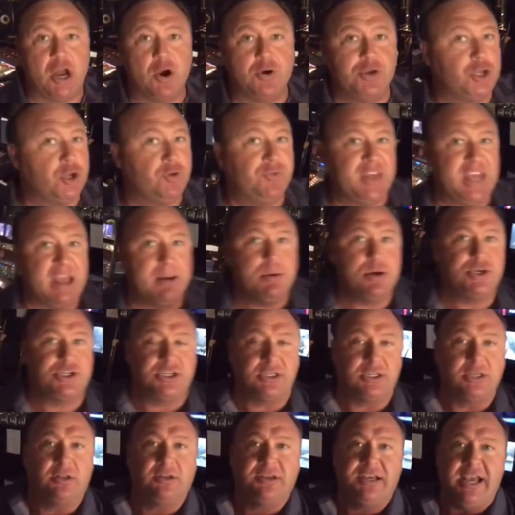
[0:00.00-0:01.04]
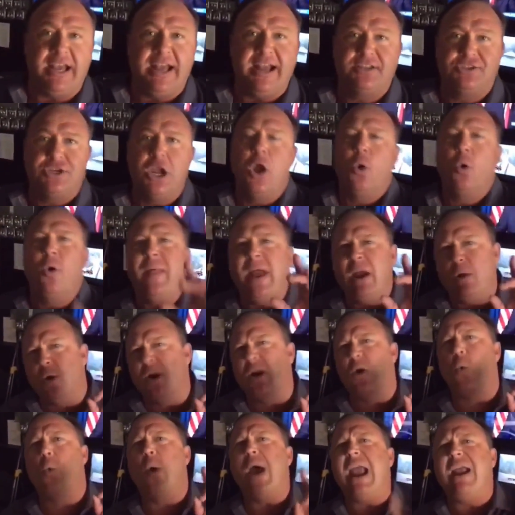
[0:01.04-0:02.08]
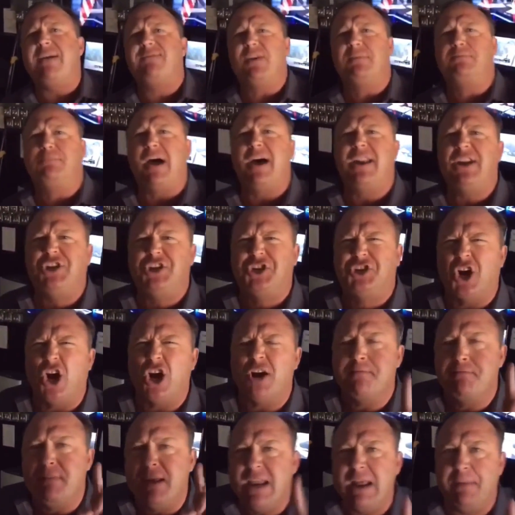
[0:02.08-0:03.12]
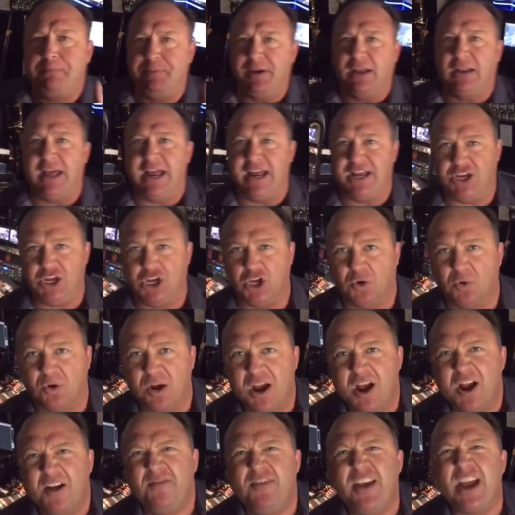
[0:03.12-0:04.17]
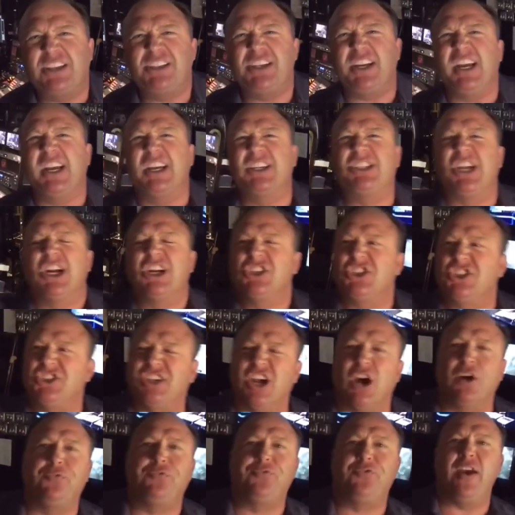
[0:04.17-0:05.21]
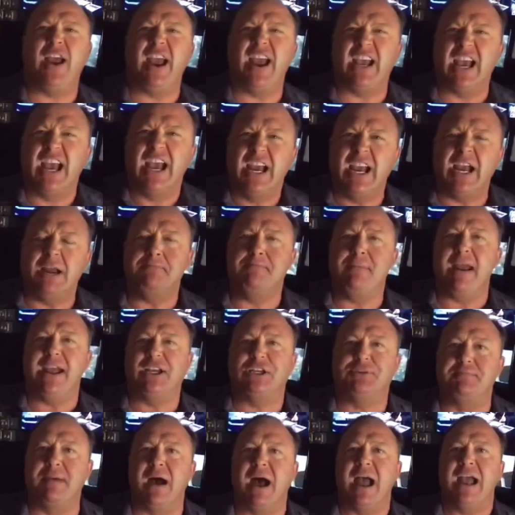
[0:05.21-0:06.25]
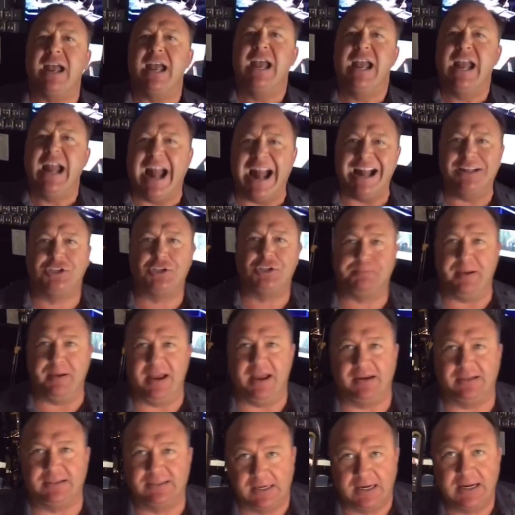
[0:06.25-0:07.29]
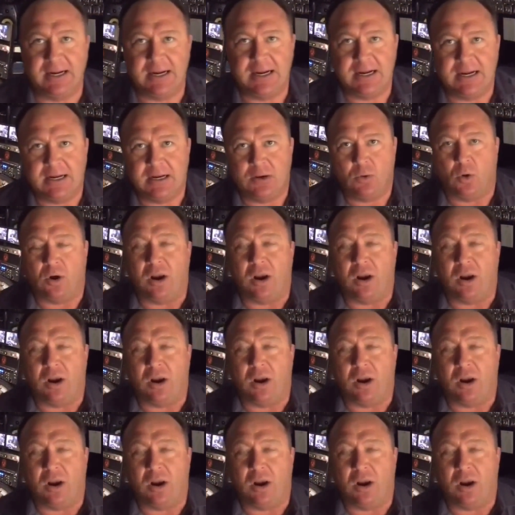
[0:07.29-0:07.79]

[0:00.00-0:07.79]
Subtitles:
you the images of little kids when they want to wave the bloody shirt and manipulate you. This is so fake, it makes my head spin. We're